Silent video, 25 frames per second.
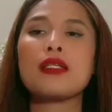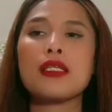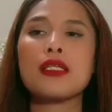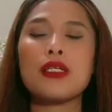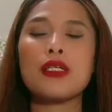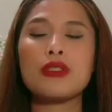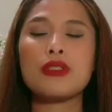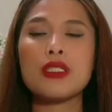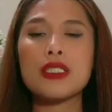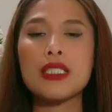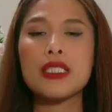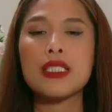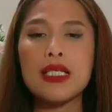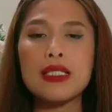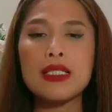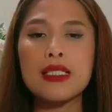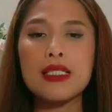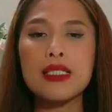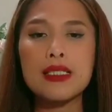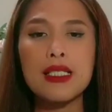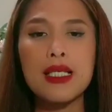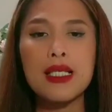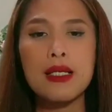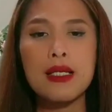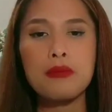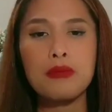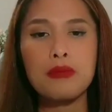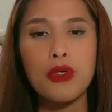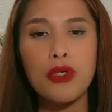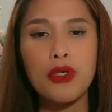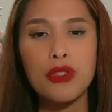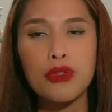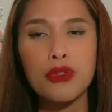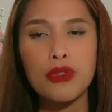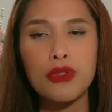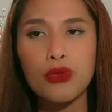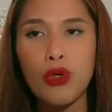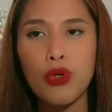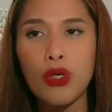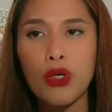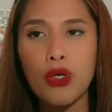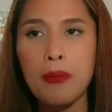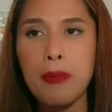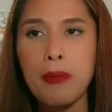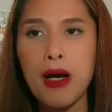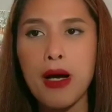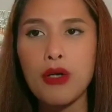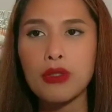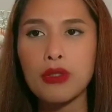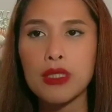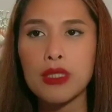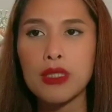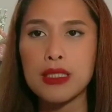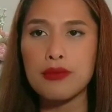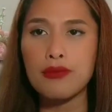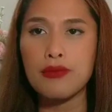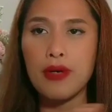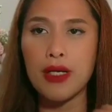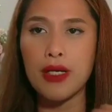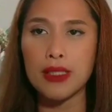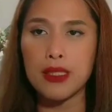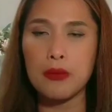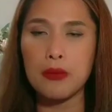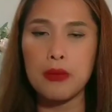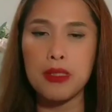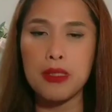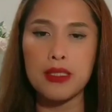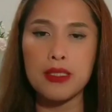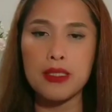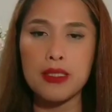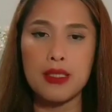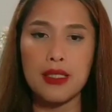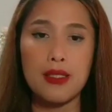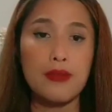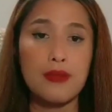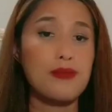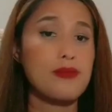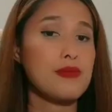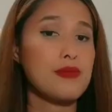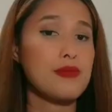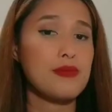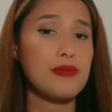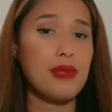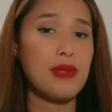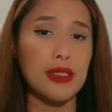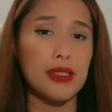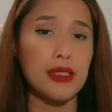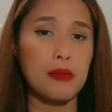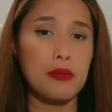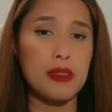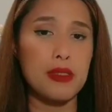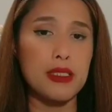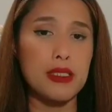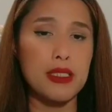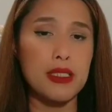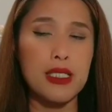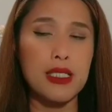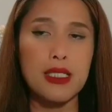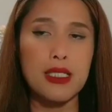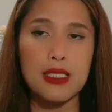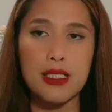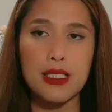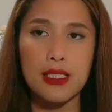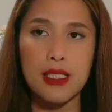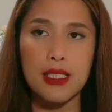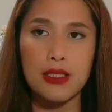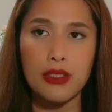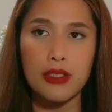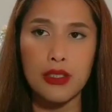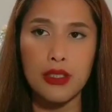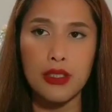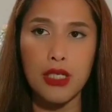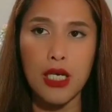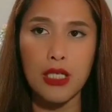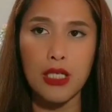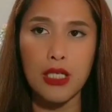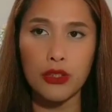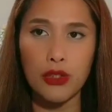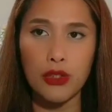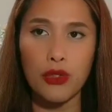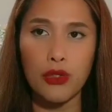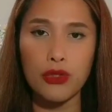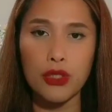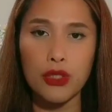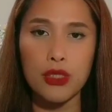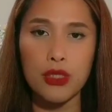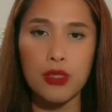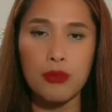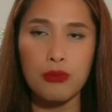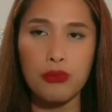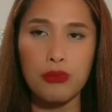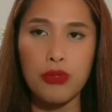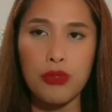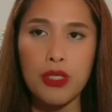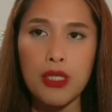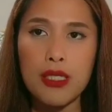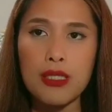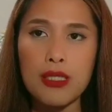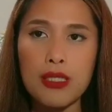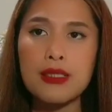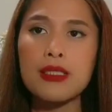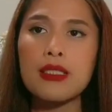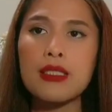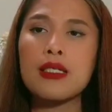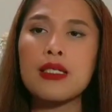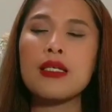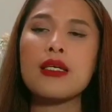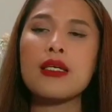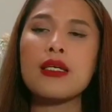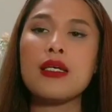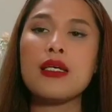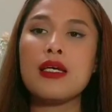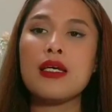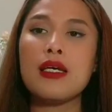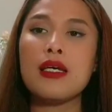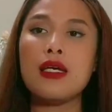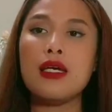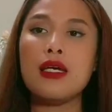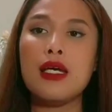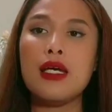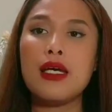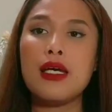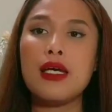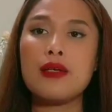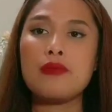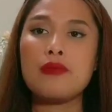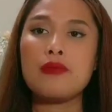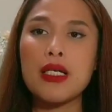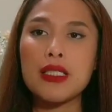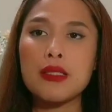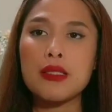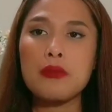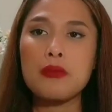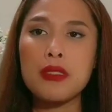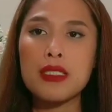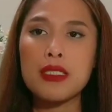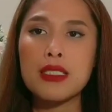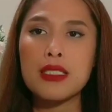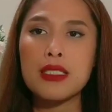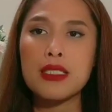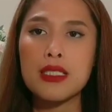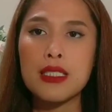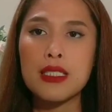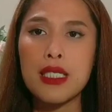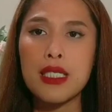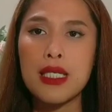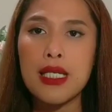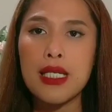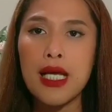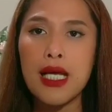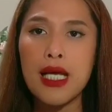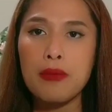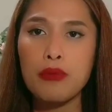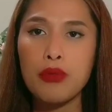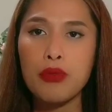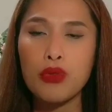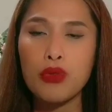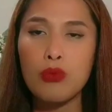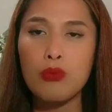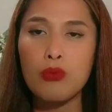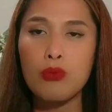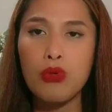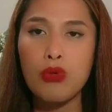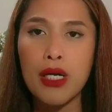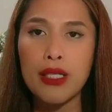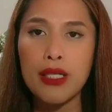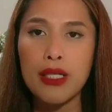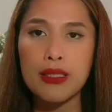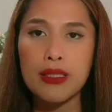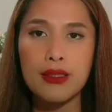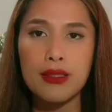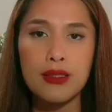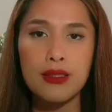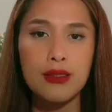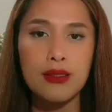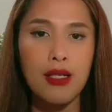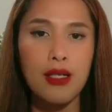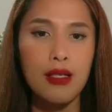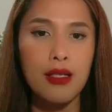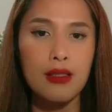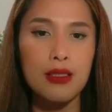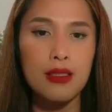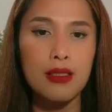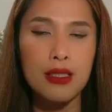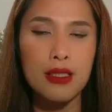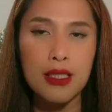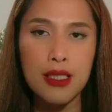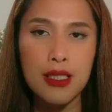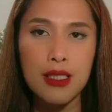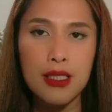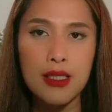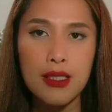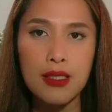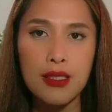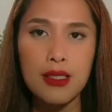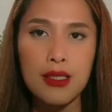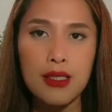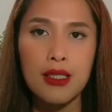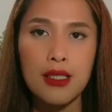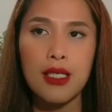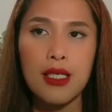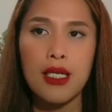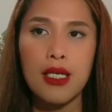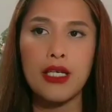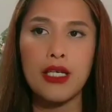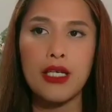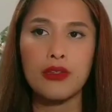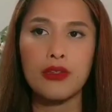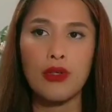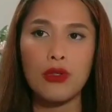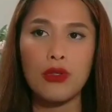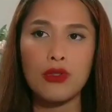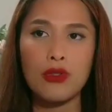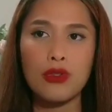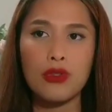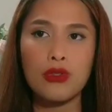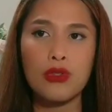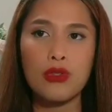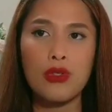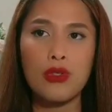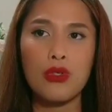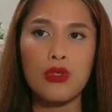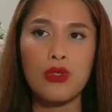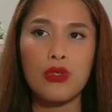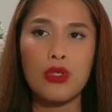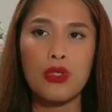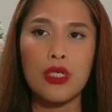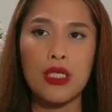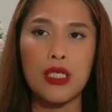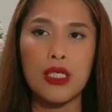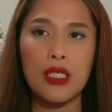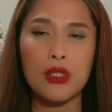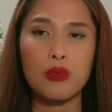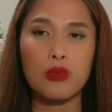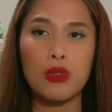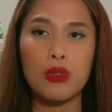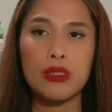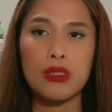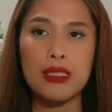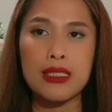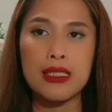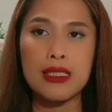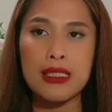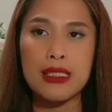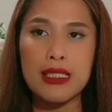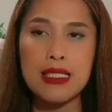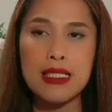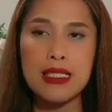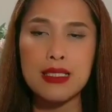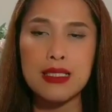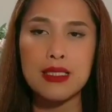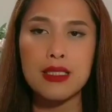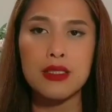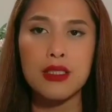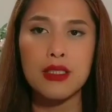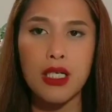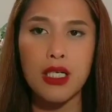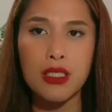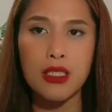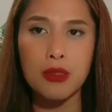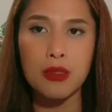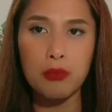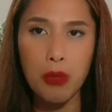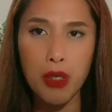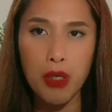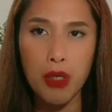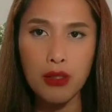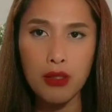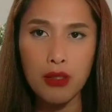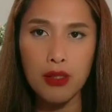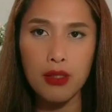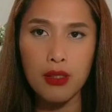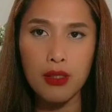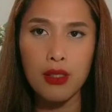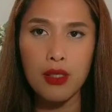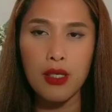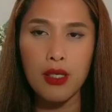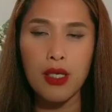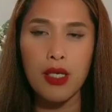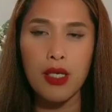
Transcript: Now, the second thing that I'm going to talk about is vitamin C. Vitamin C is another antioxidant product, and vitamin C can help you to brighten the dull skin, and also it will decrease the dark spot.